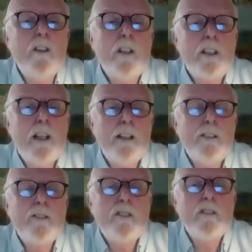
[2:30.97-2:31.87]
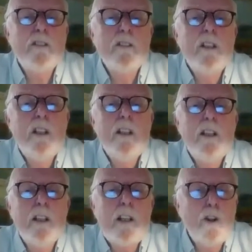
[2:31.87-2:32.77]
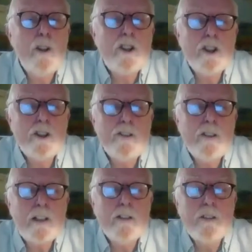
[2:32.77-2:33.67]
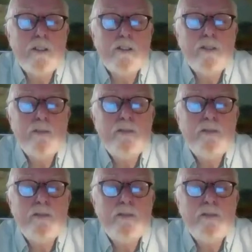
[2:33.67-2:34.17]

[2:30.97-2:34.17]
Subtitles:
archives, including church records.